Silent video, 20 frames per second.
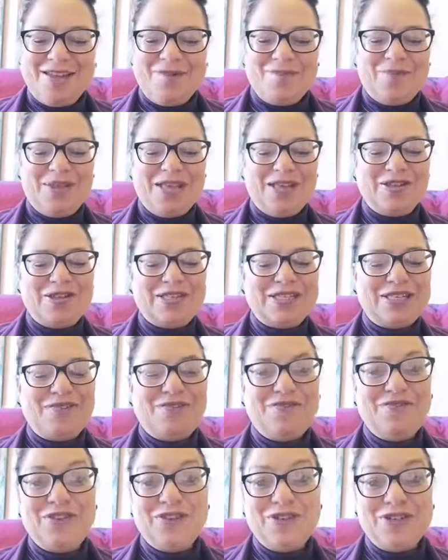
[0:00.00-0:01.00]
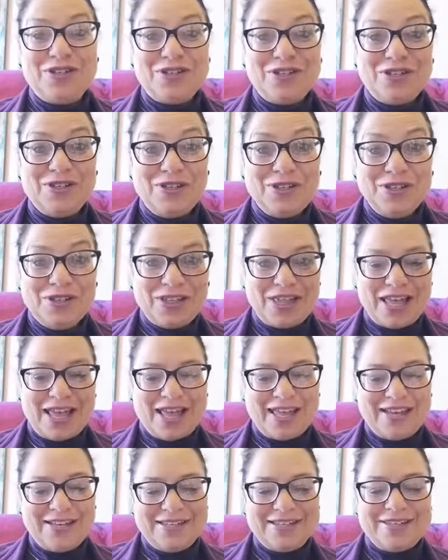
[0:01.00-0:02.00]
Because if you do
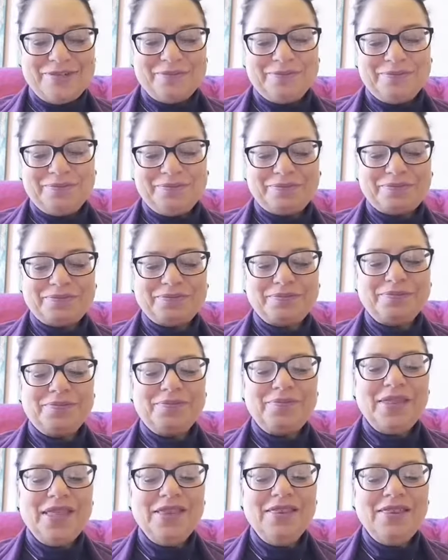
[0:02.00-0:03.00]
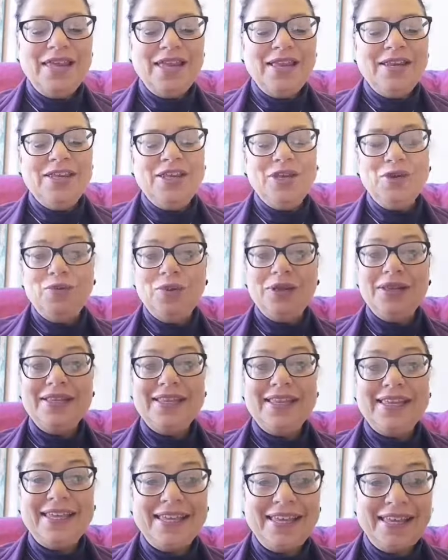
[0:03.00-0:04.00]
that, then you will
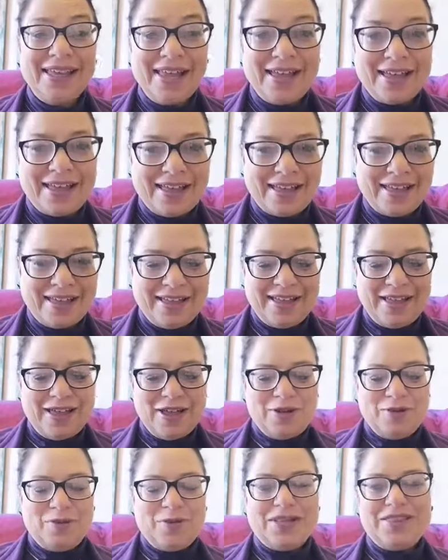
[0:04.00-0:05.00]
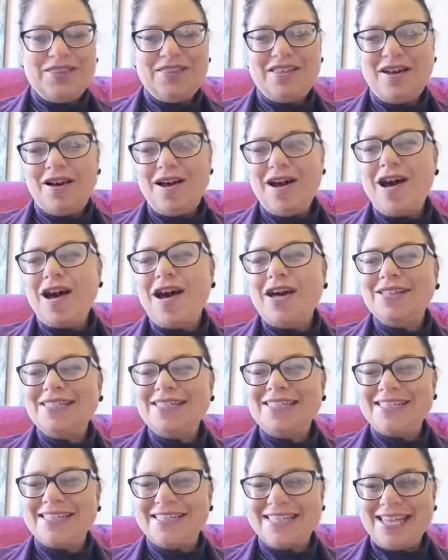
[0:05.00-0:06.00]
hear what the heart
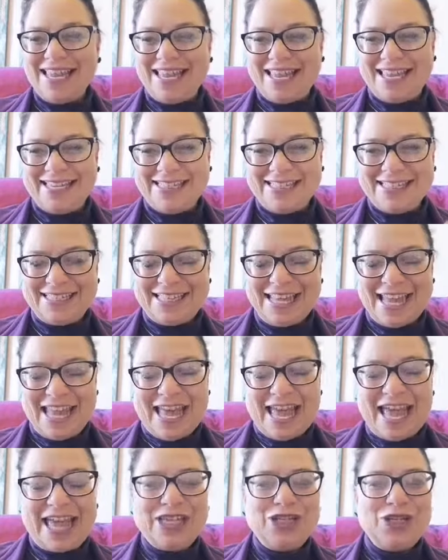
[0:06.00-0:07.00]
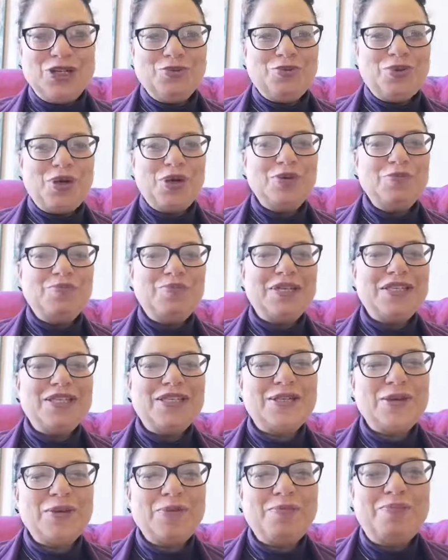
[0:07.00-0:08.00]
says, and you won't be
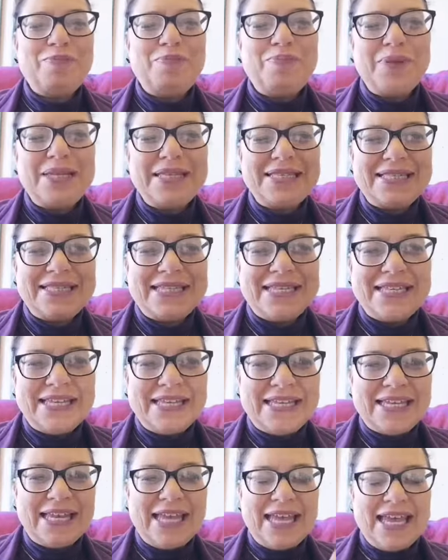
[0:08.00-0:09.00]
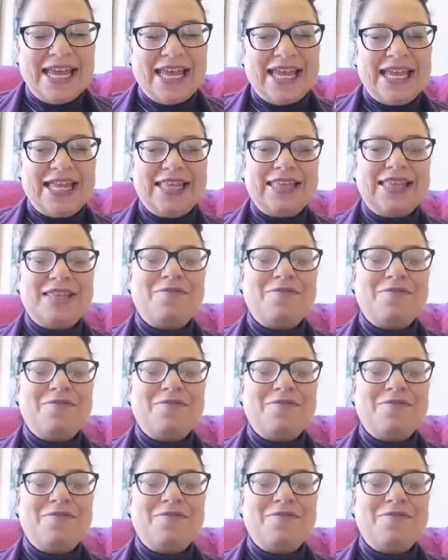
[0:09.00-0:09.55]
so busy in the